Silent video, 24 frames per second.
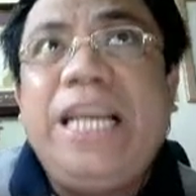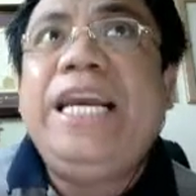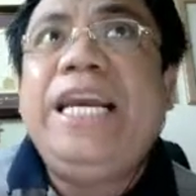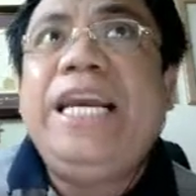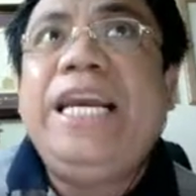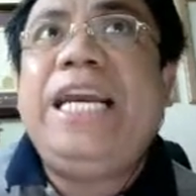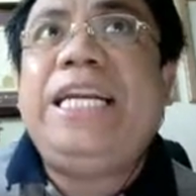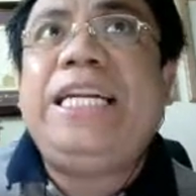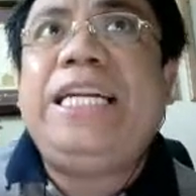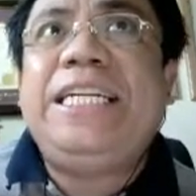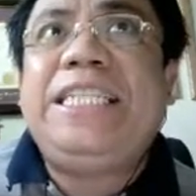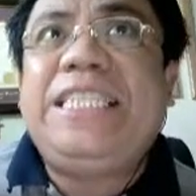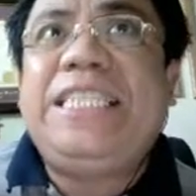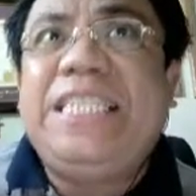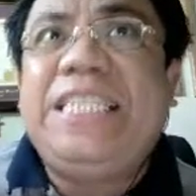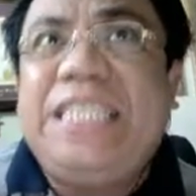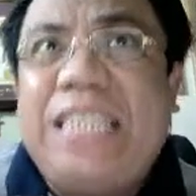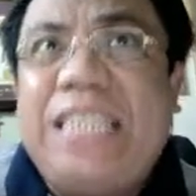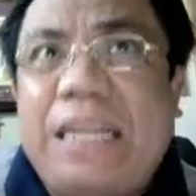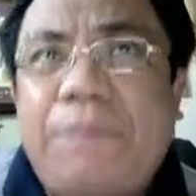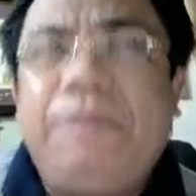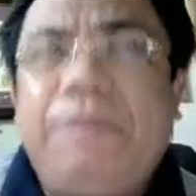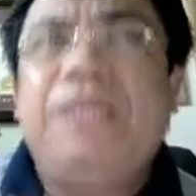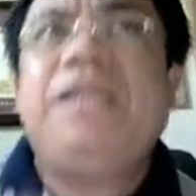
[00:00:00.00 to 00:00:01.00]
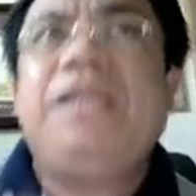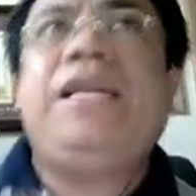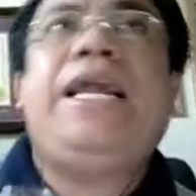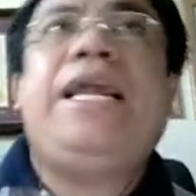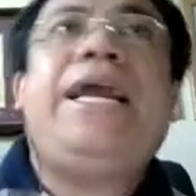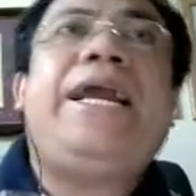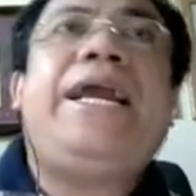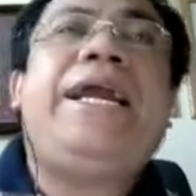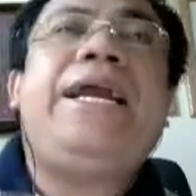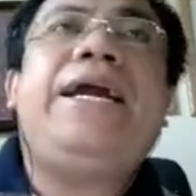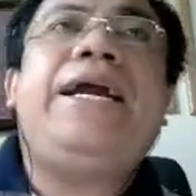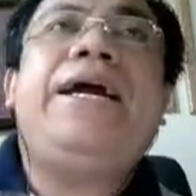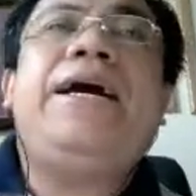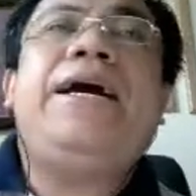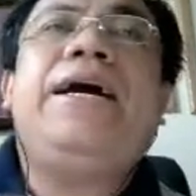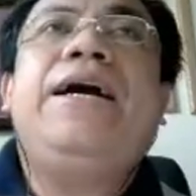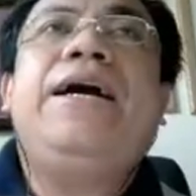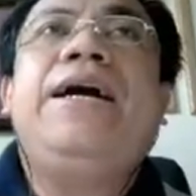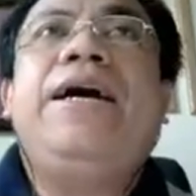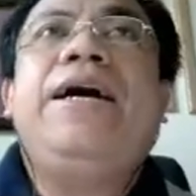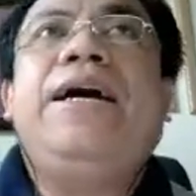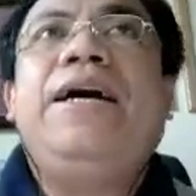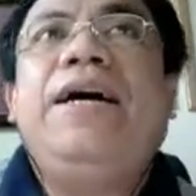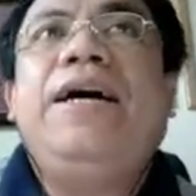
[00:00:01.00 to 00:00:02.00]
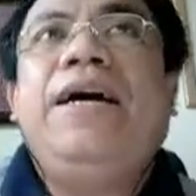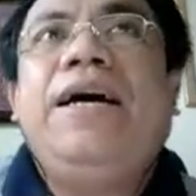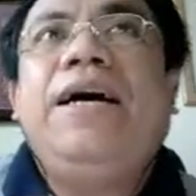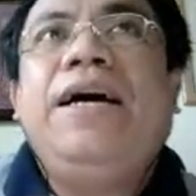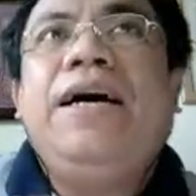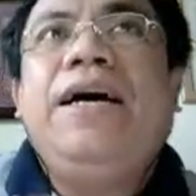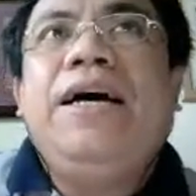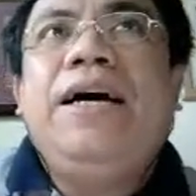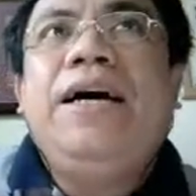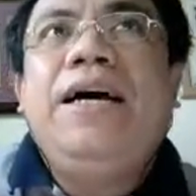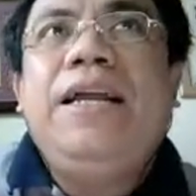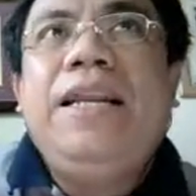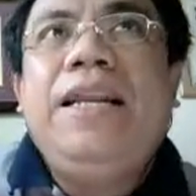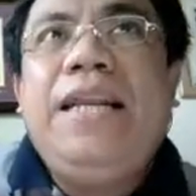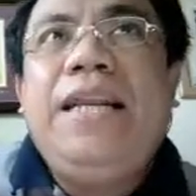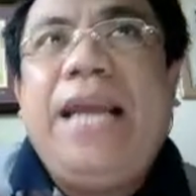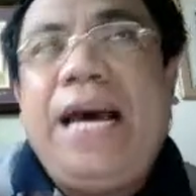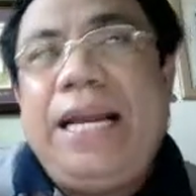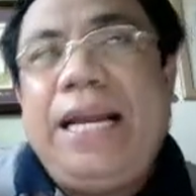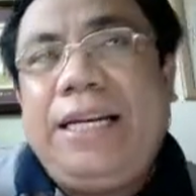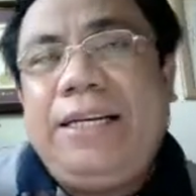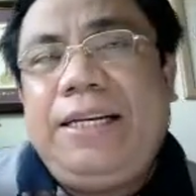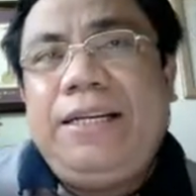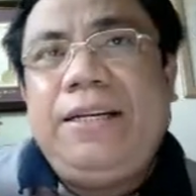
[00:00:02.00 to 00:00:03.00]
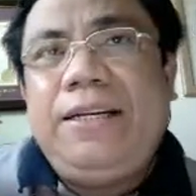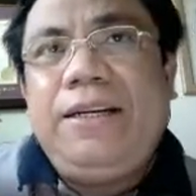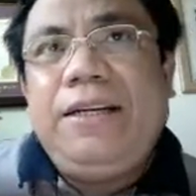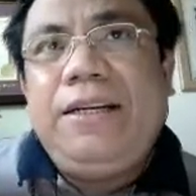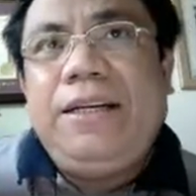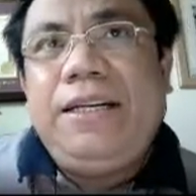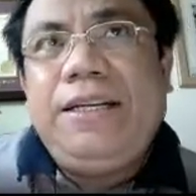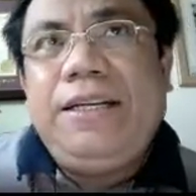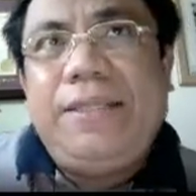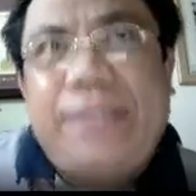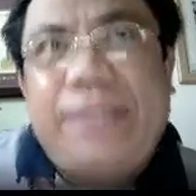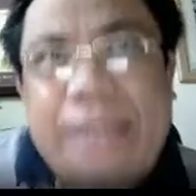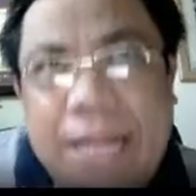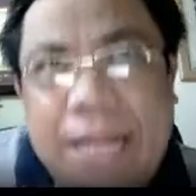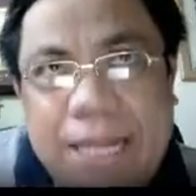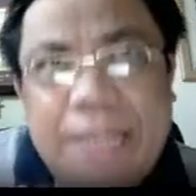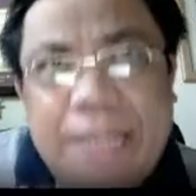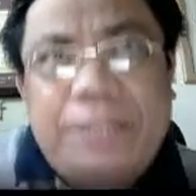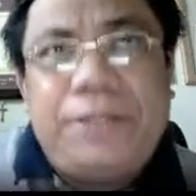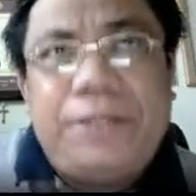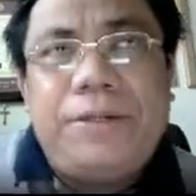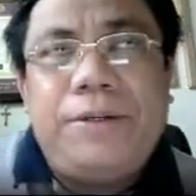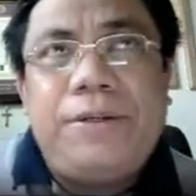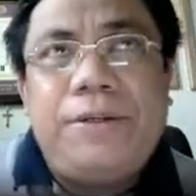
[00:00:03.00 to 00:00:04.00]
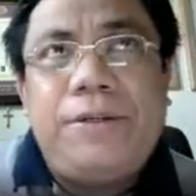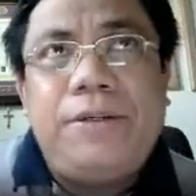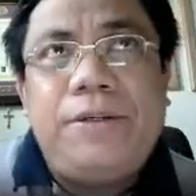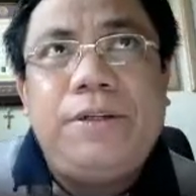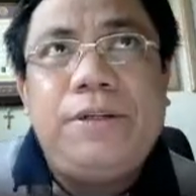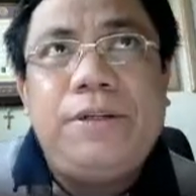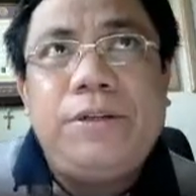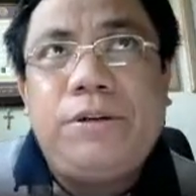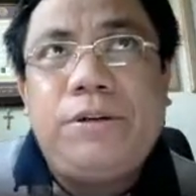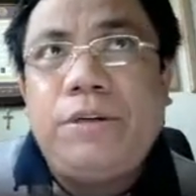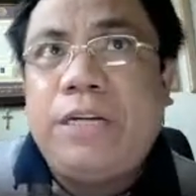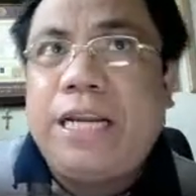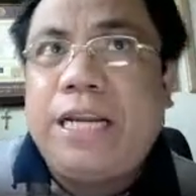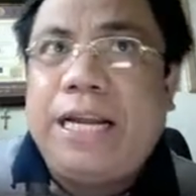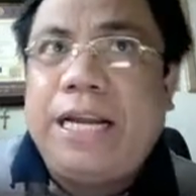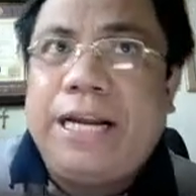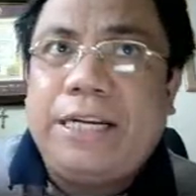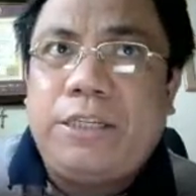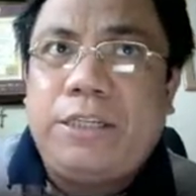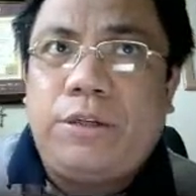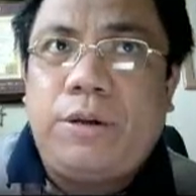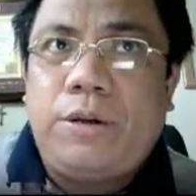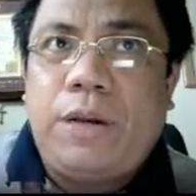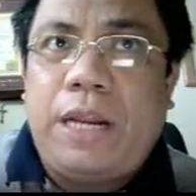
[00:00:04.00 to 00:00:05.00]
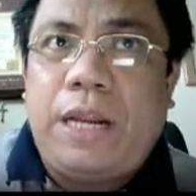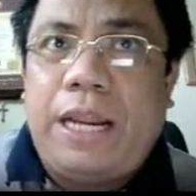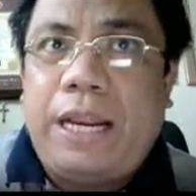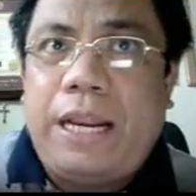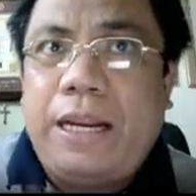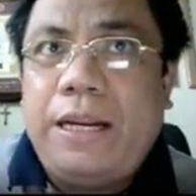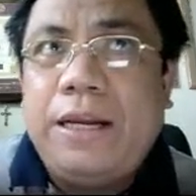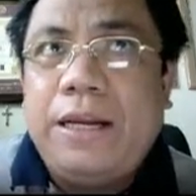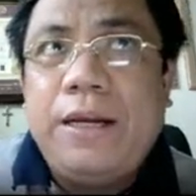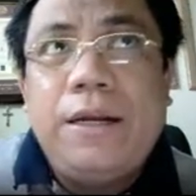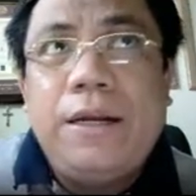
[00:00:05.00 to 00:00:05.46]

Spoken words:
it is seemingly that nature could actually